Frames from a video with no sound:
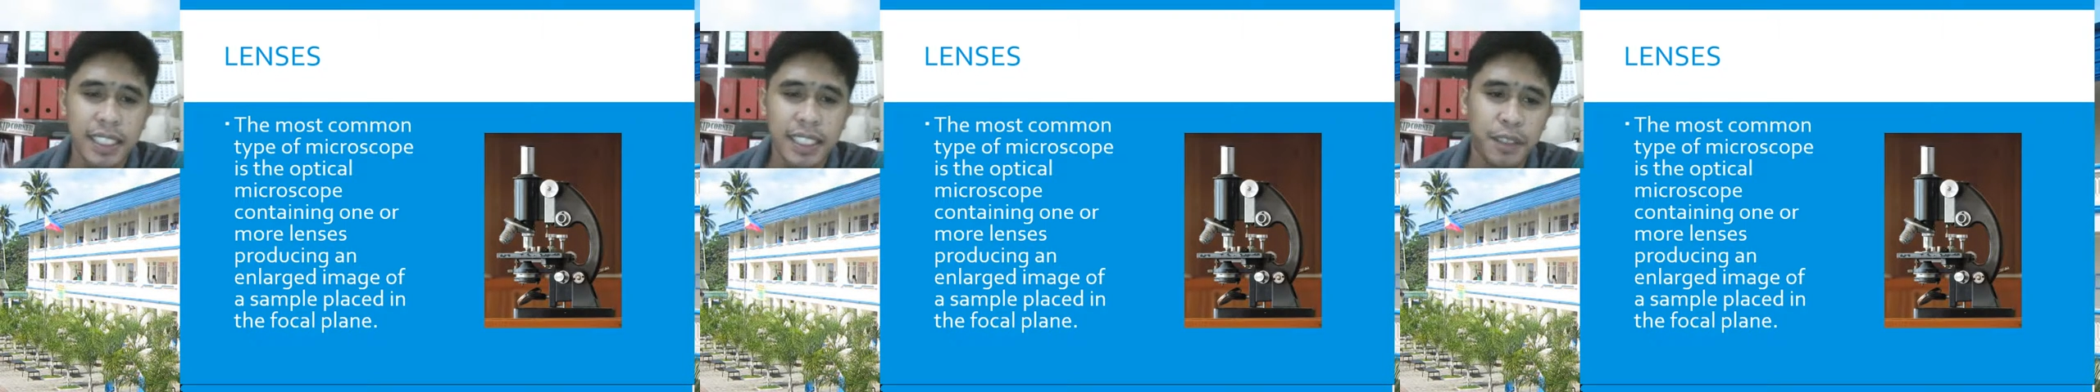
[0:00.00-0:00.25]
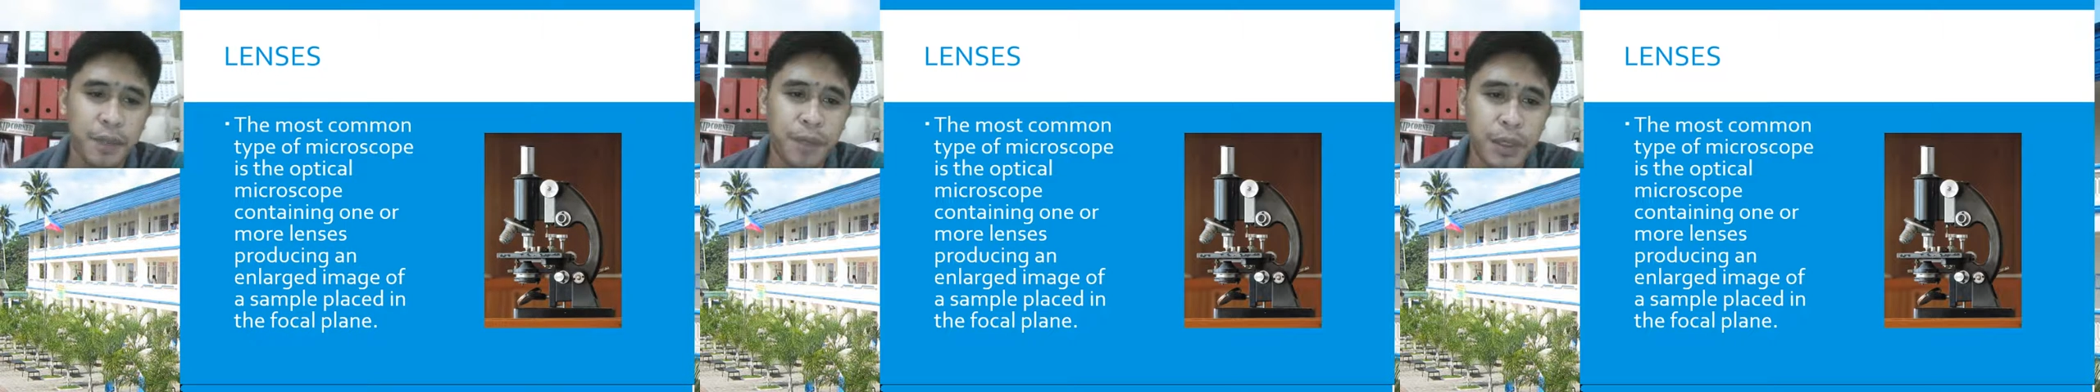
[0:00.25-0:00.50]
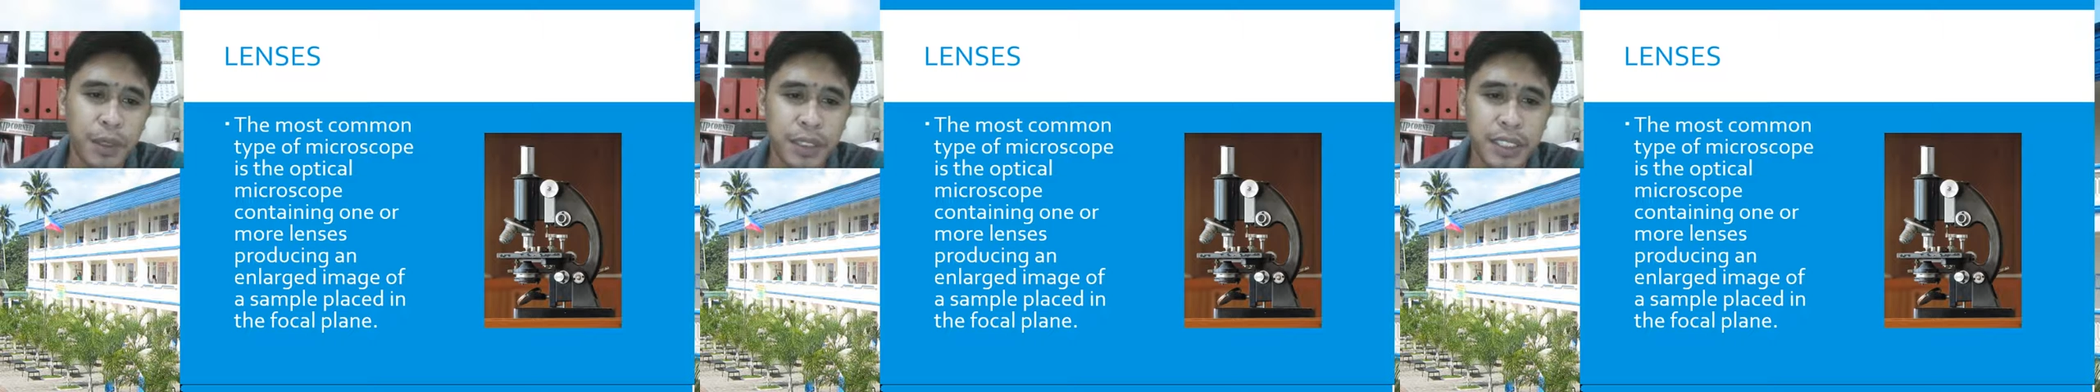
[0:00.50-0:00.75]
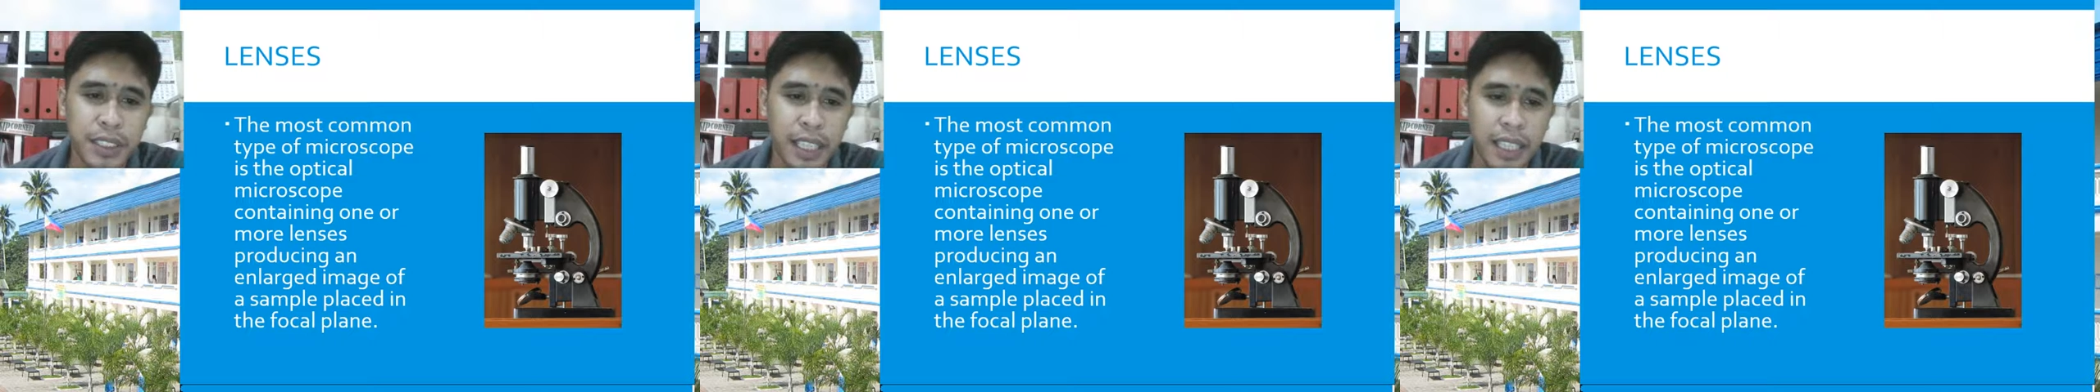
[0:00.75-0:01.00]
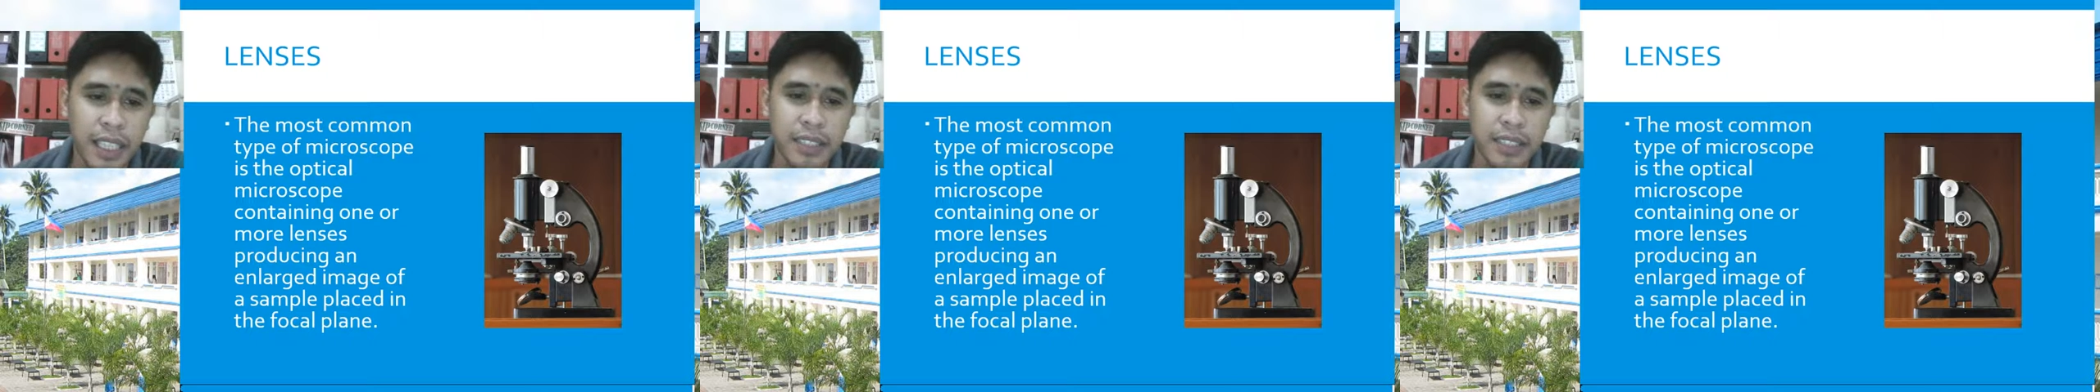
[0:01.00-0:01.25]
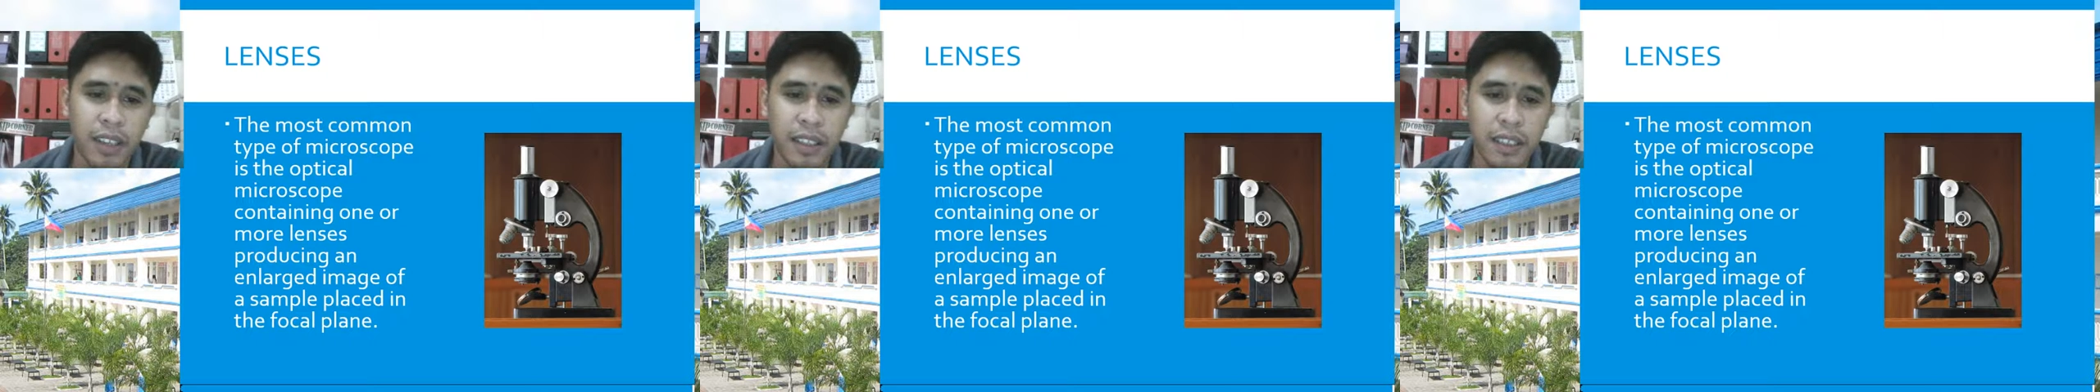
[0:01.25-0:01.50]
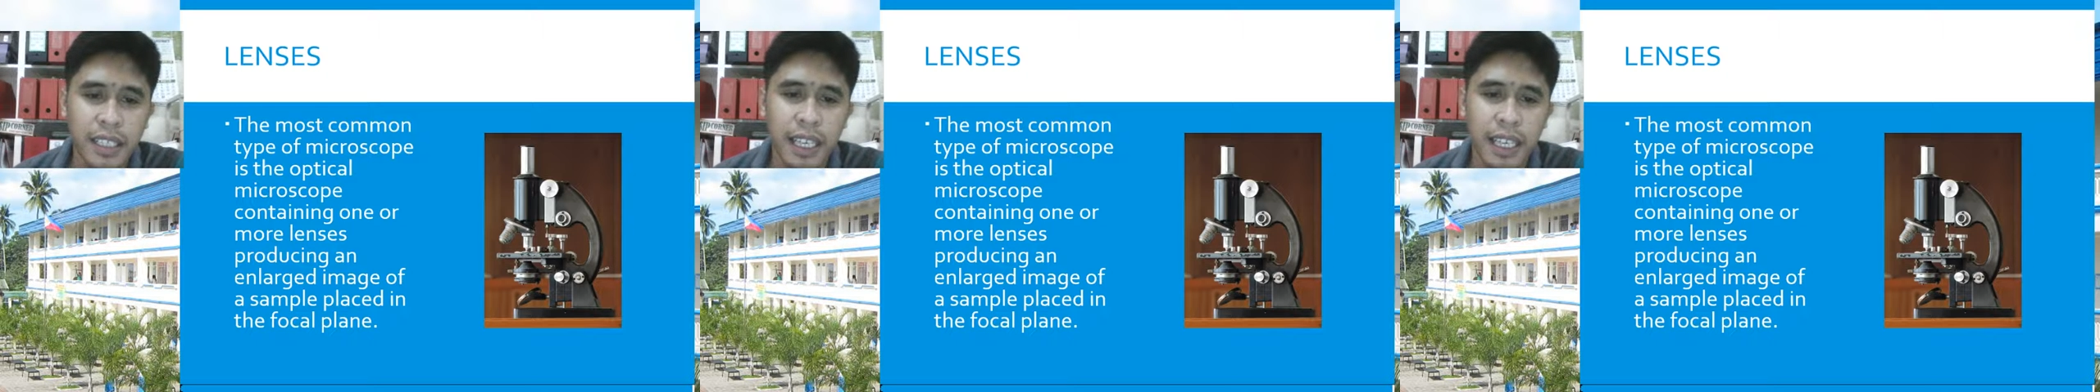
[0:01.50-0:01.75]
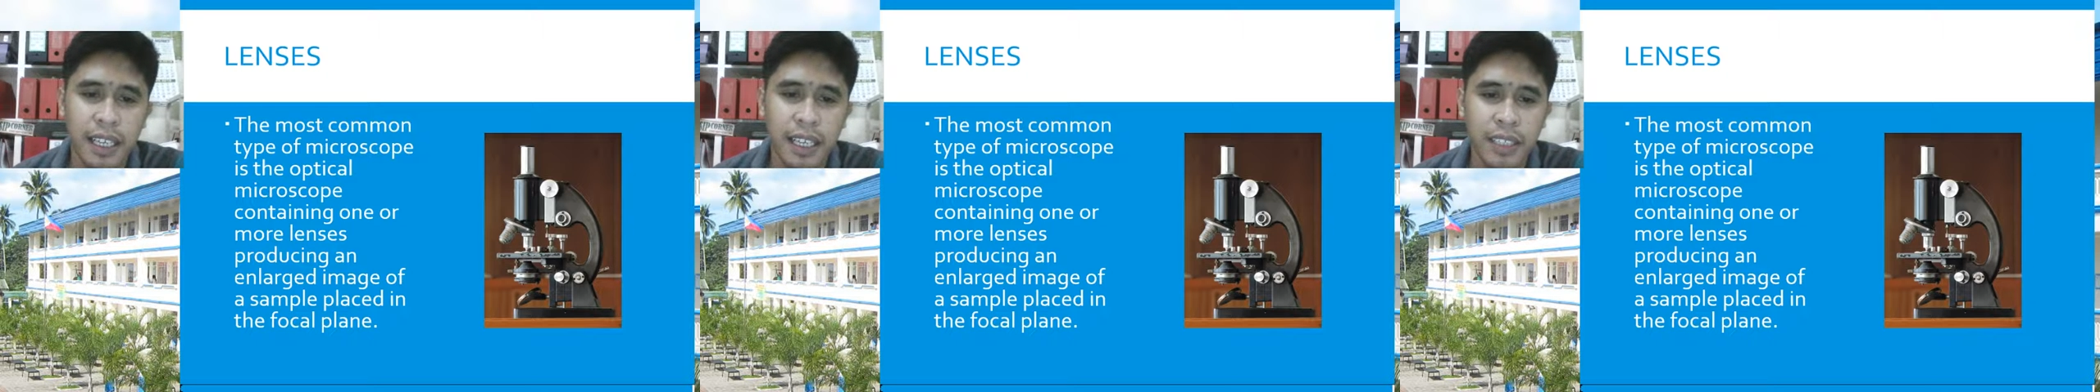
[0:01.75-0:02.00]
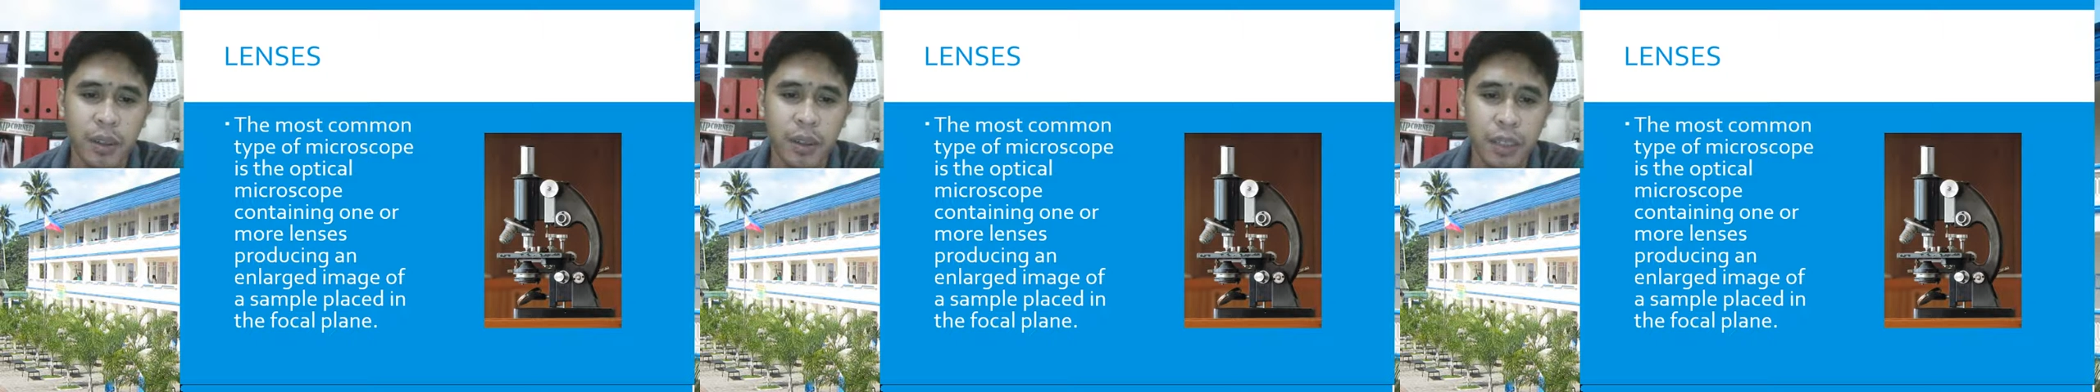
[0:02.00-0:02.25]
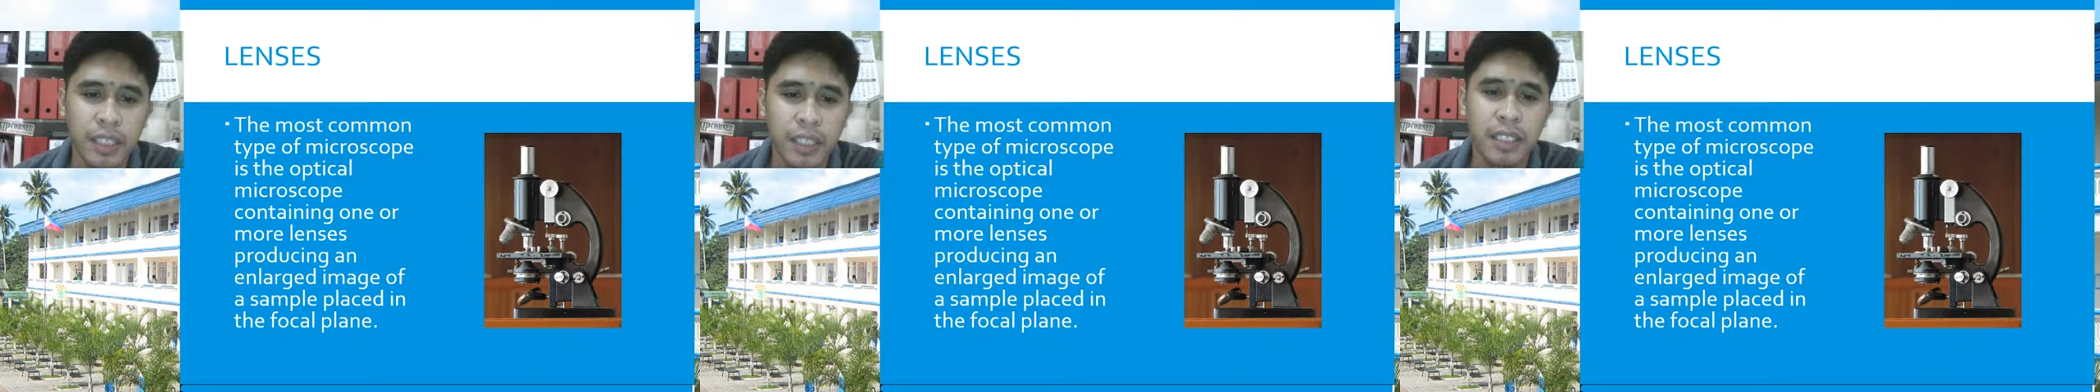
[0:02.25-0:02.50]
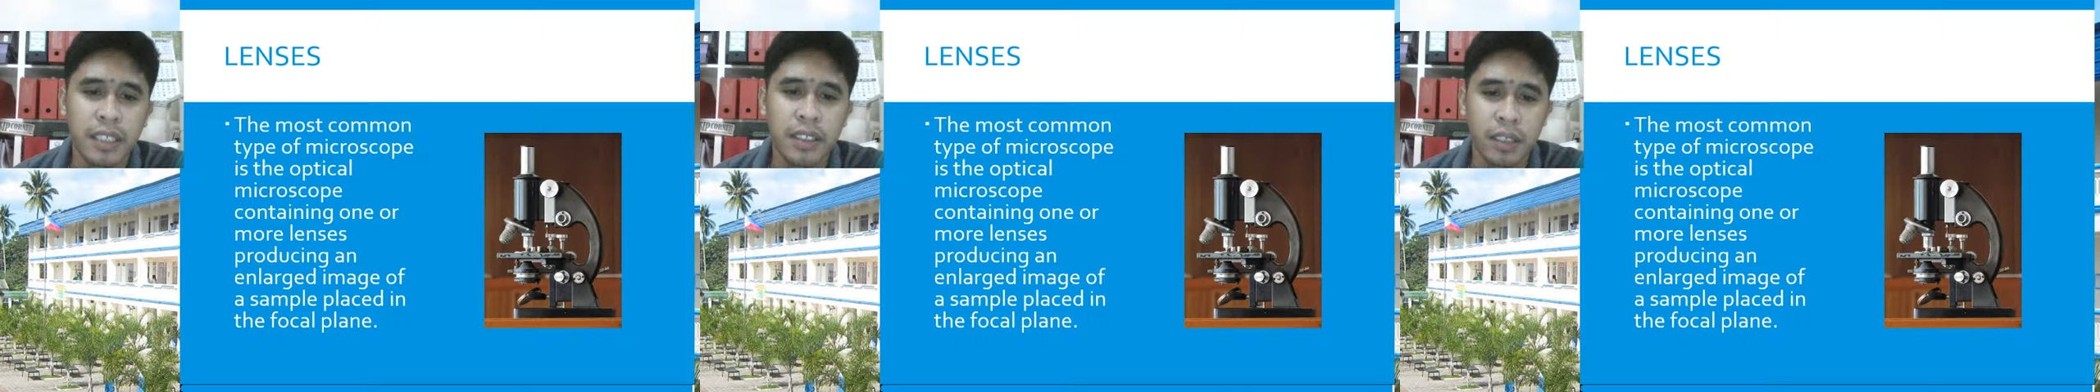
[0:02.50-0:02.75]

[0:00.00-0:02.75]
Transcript: to focus light on the eye or